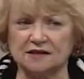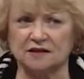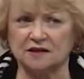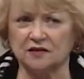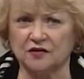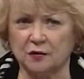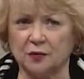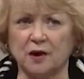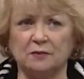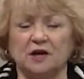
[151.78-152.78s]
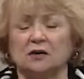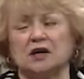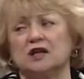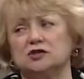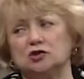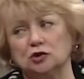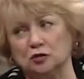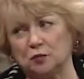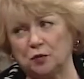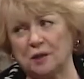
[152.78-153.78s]
they're they're primarily a
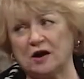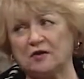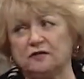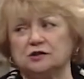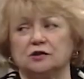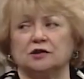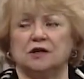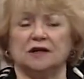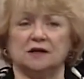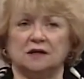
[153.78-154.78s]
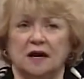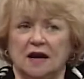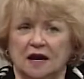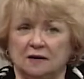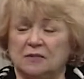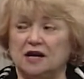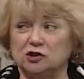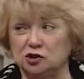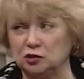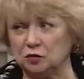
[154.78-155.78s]
durable power of attorney, and and by
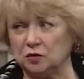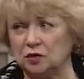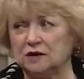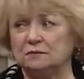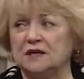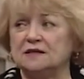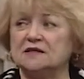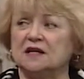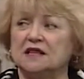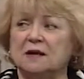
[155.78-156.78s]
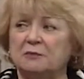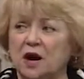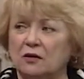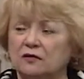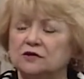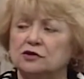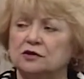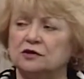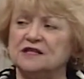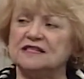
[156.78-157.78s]
durable it means that that power of
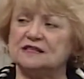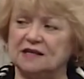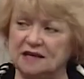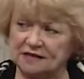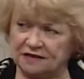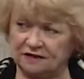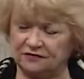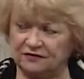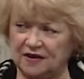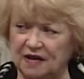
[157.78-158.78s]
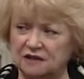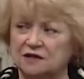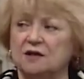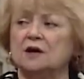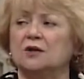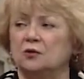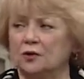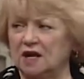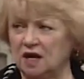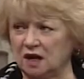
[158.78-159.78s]
attorney stays in effect
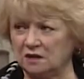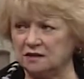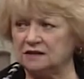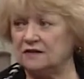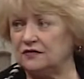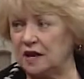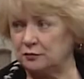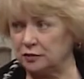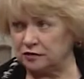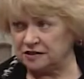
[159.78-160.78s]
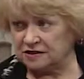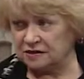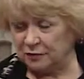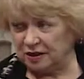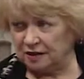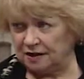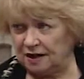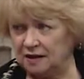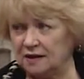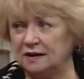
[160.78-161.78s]
regardless of that person's
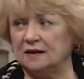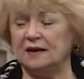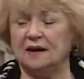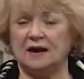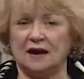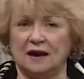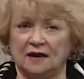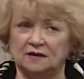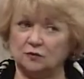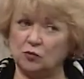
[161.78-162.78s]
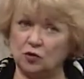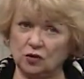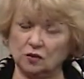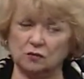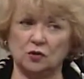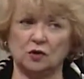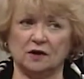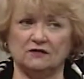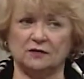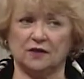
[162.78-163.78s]
ability. Mm-hmm. And more and more
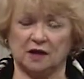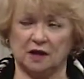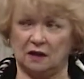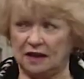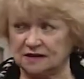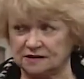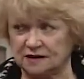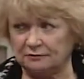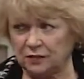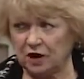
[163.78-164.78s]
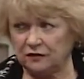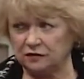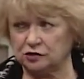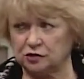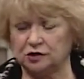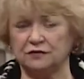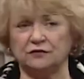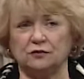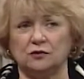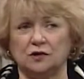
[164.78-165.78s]
of the clients I'm power of attorney
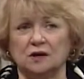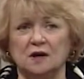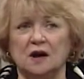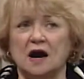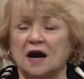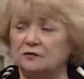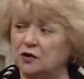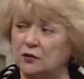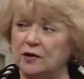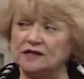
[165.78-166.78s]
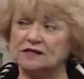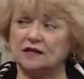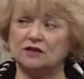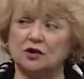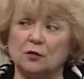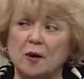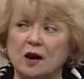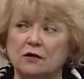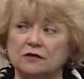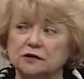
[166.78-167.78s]
for, I request that their
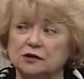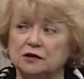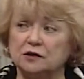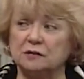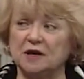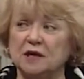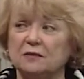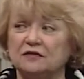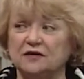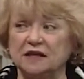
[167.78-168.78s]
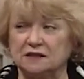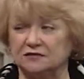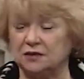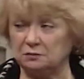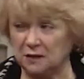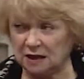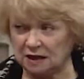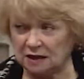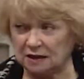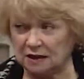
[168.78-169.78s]
power of attorney become effective
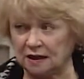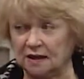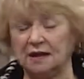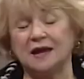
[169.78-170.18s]
immediately,